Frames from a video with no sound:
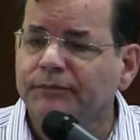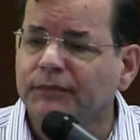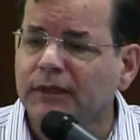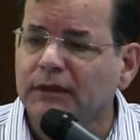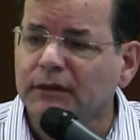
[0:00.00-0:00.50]

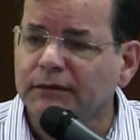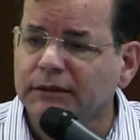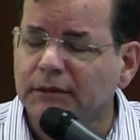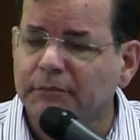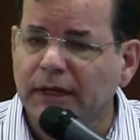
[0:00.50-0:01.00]
that there
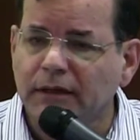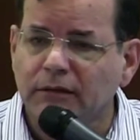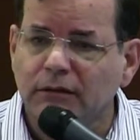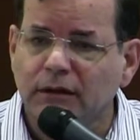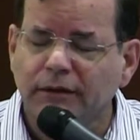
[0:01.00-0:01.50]
is a
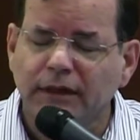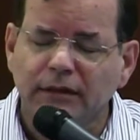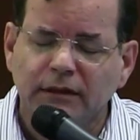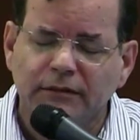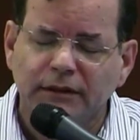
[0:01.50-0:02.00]

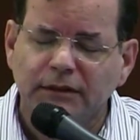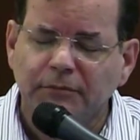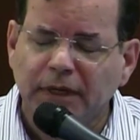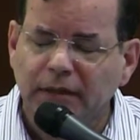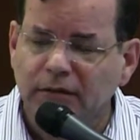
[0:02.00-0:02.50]

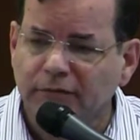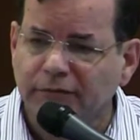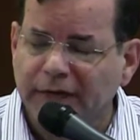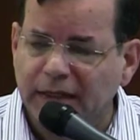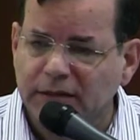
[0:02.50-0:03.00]

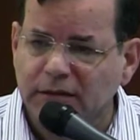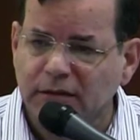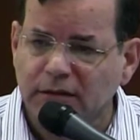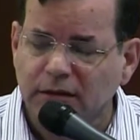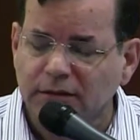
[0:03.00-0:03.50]

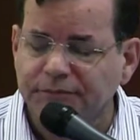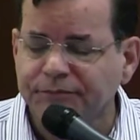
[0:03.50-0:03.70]
microvascular